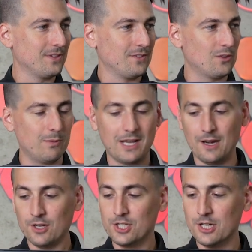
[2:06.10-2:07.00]
So we got a
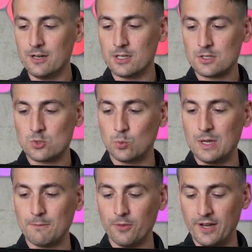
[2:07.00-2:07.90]
good
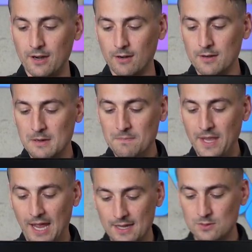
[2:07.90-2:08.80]
swivel there
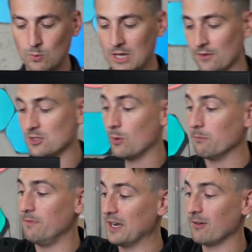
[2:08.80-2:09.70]
as well. So a
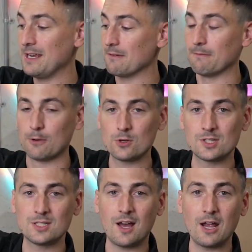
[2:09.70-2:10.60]
very
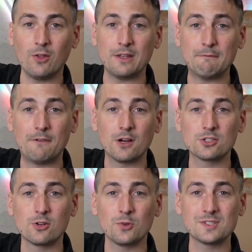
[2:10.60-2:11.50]
versatile and
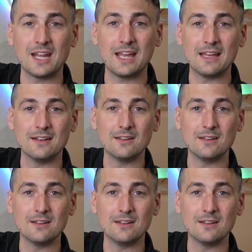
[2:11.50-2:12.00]
functional stand.